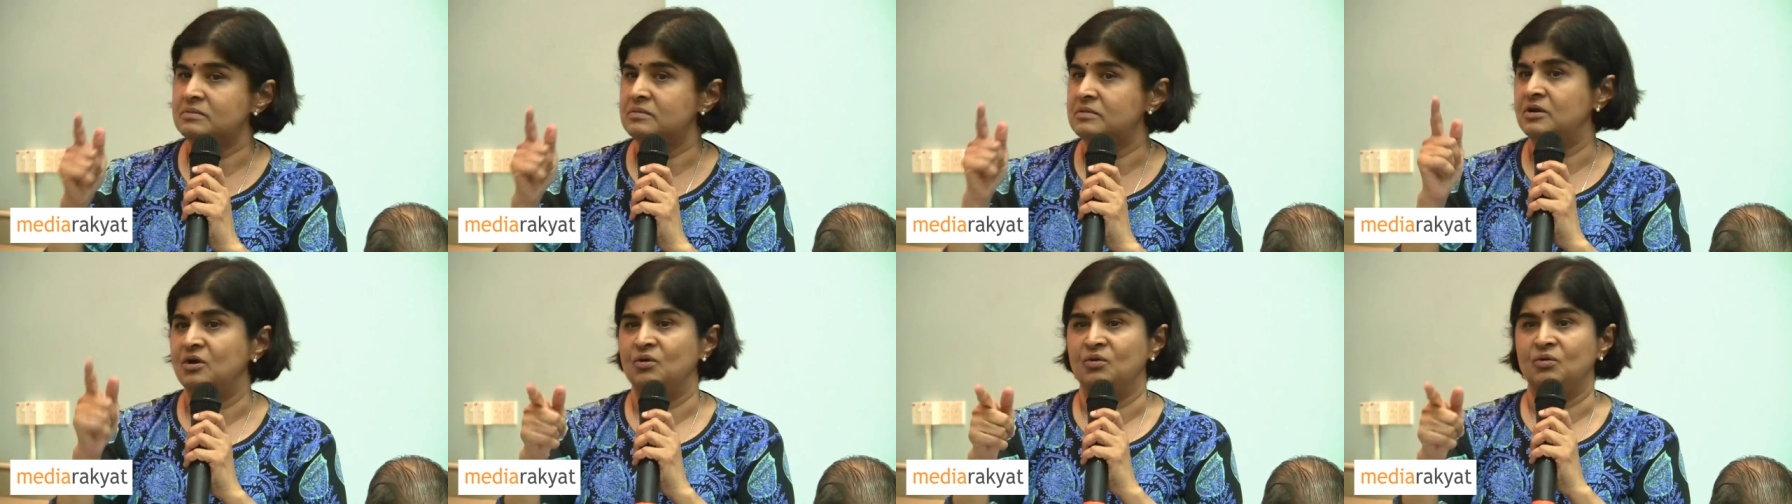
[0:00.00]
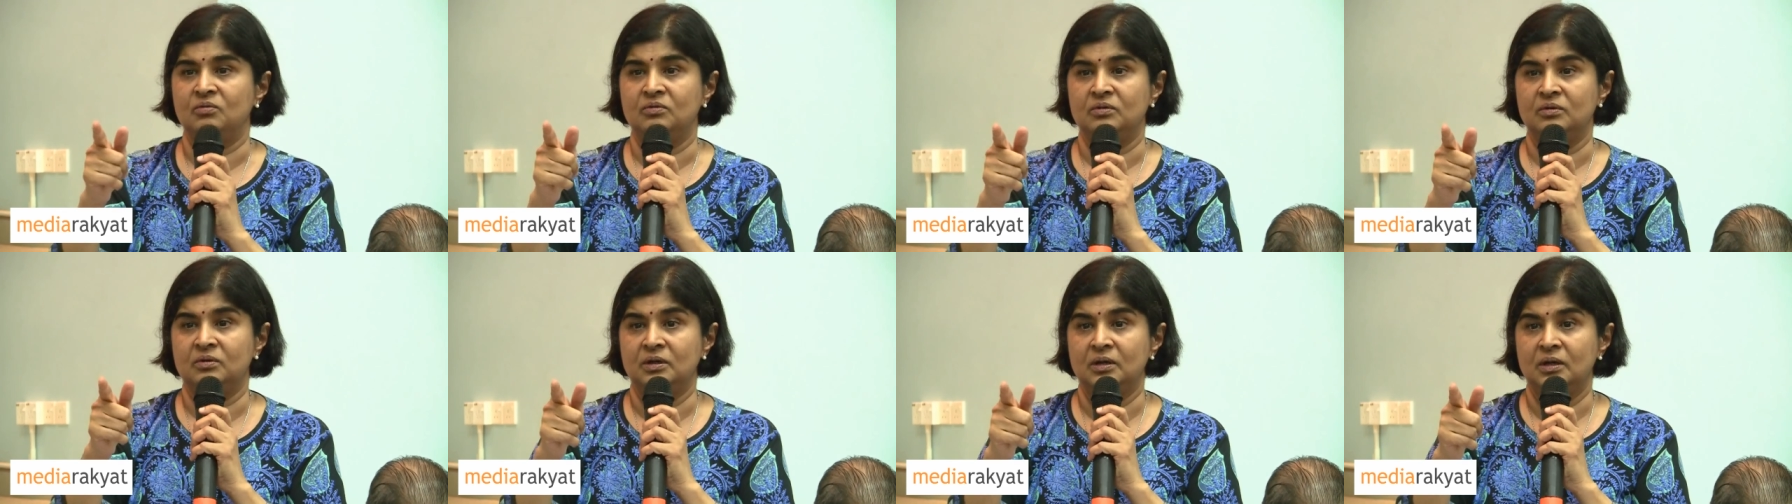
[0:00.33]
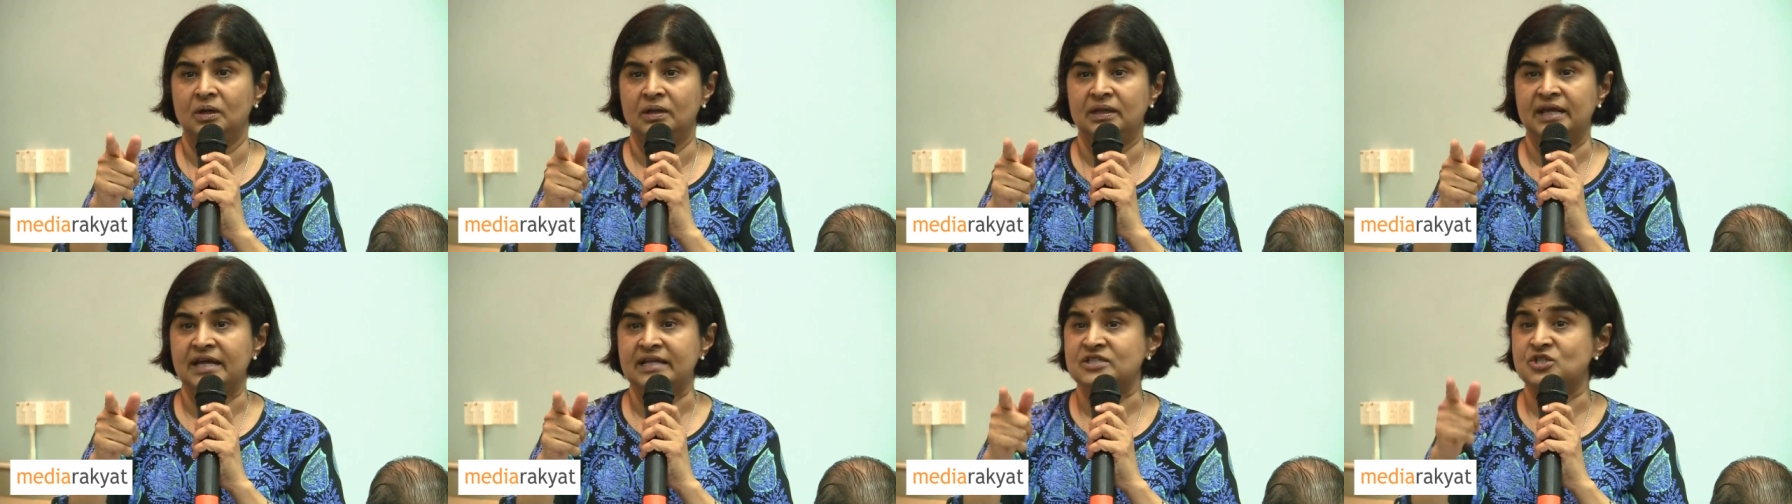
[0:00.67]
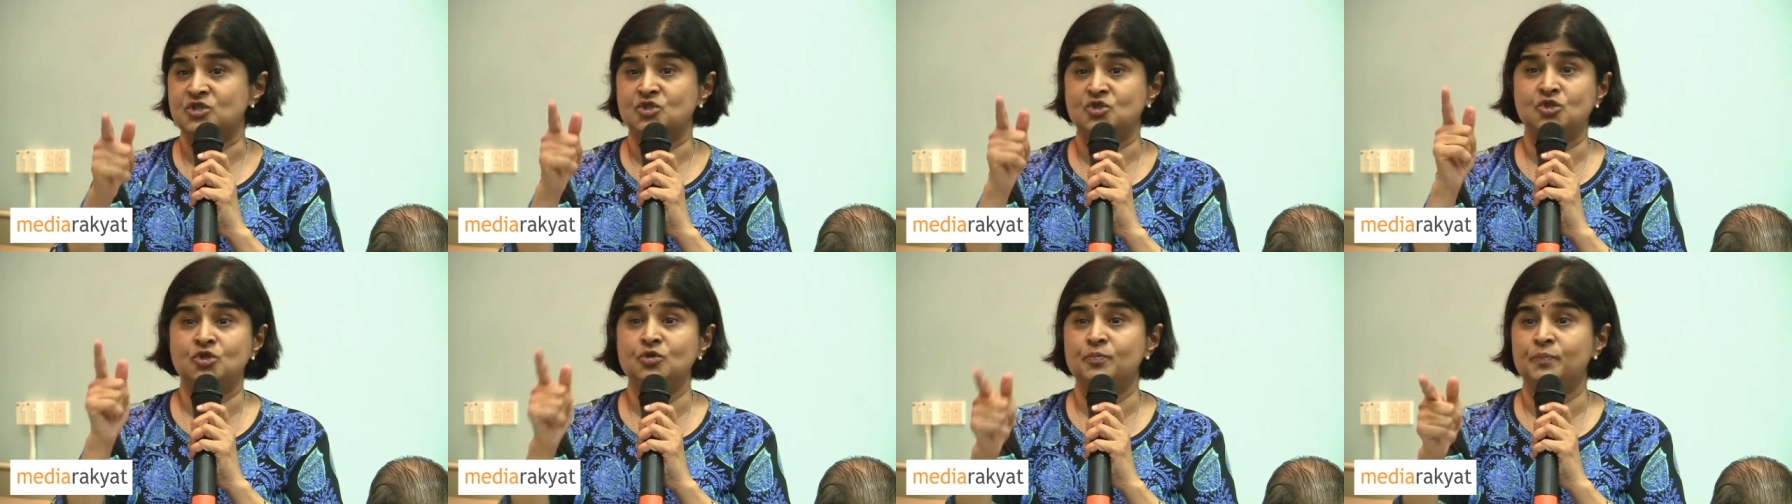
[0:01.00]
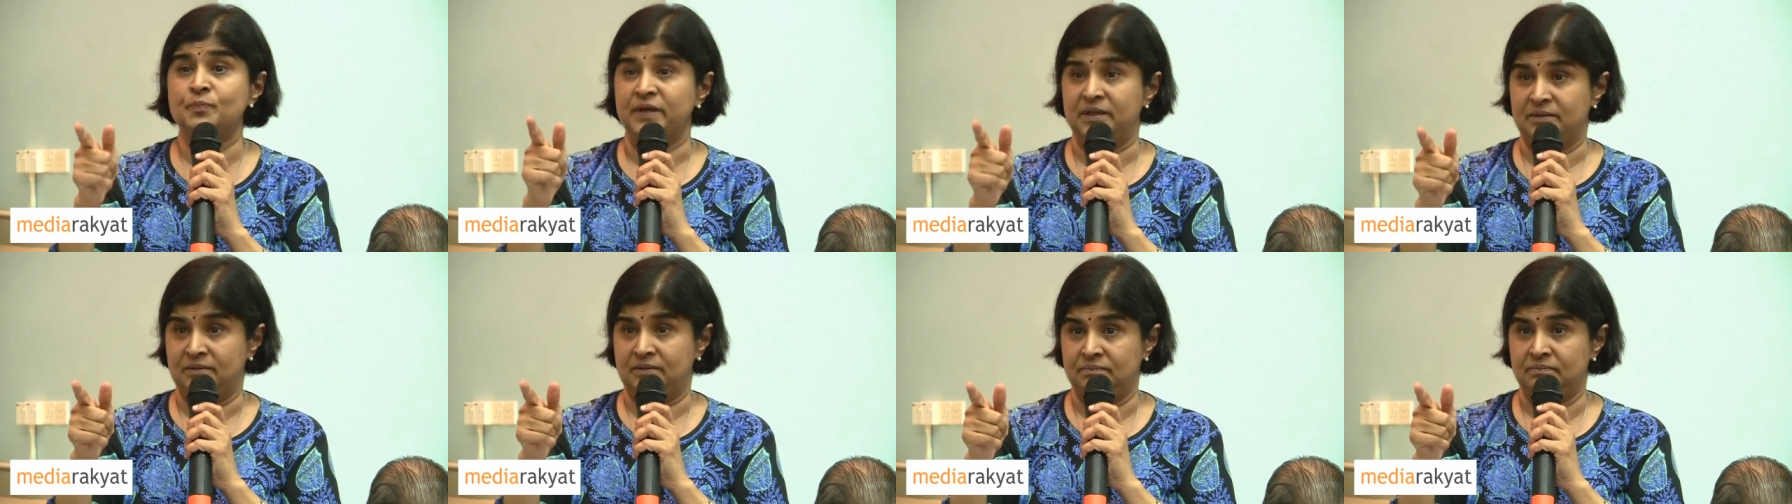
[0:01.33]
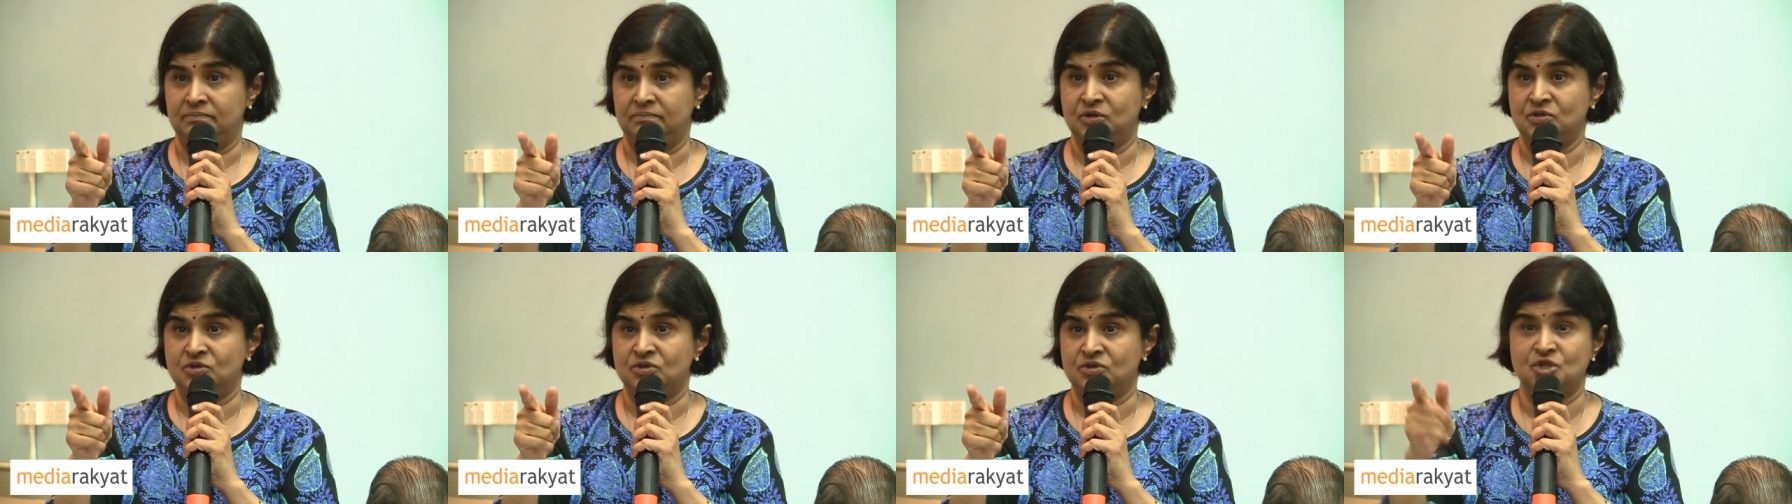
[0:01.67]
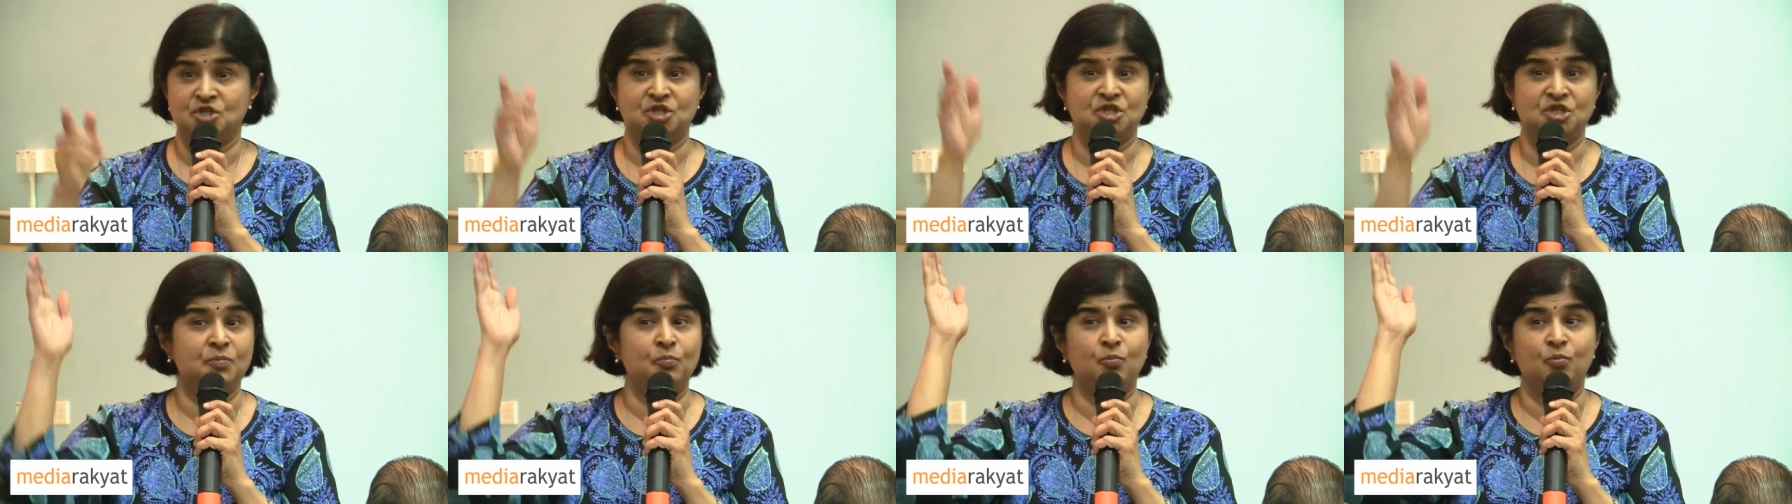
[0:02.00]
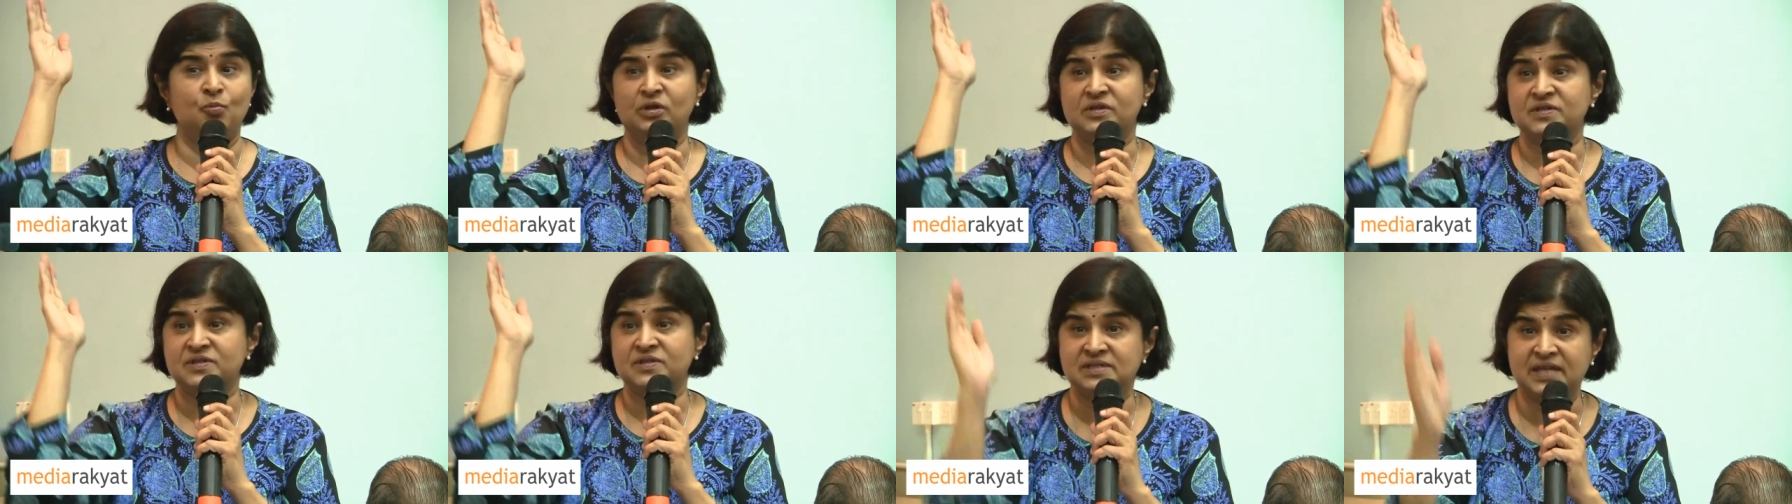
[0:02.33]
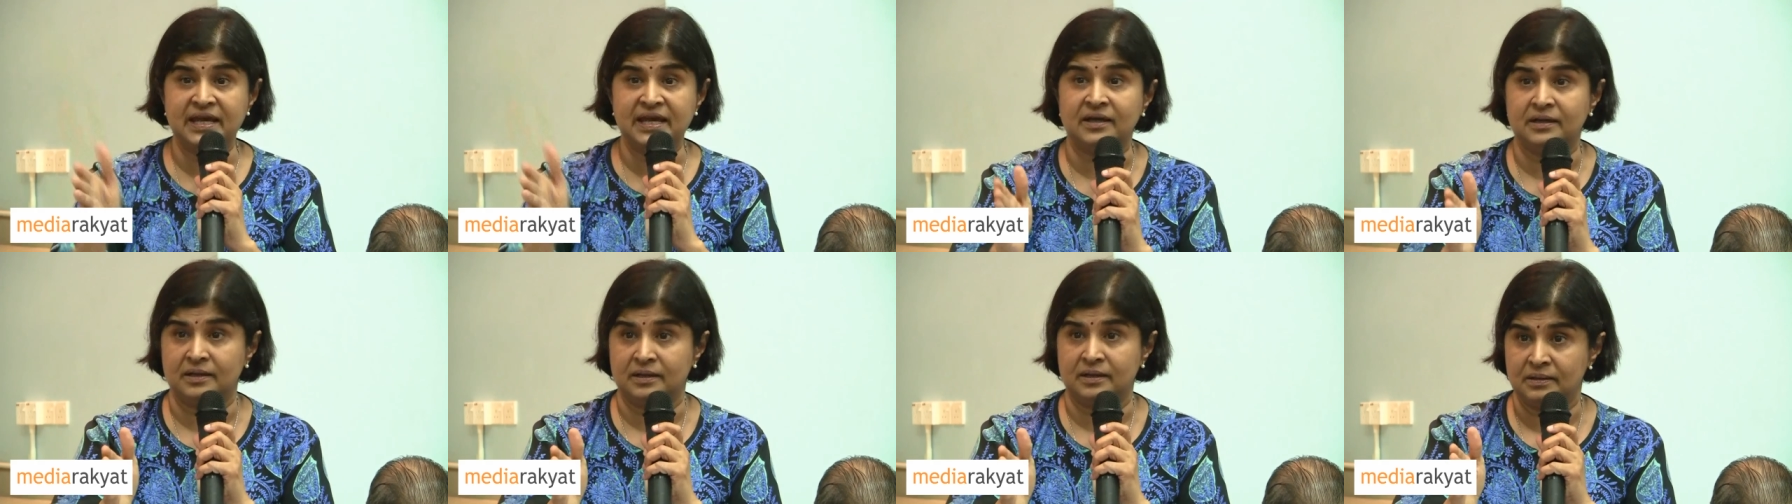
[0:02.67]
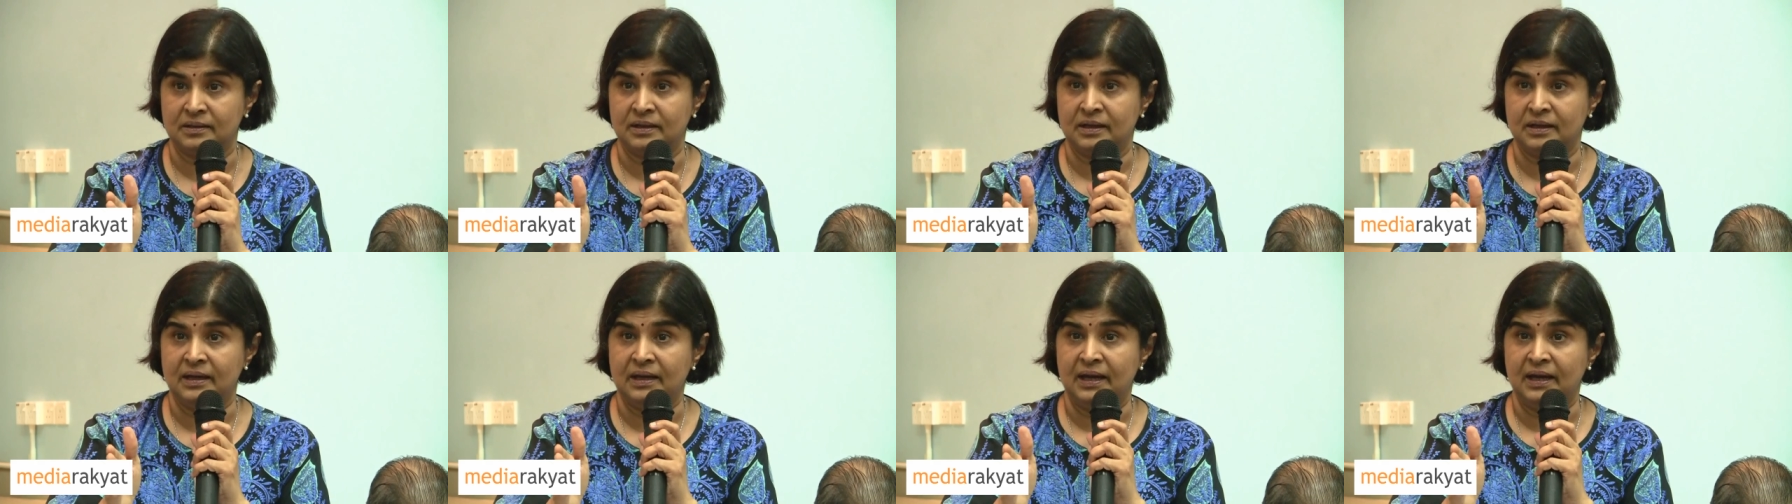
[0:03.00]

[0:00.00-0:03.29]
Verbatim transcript: No. That's stupid because the ship will sink.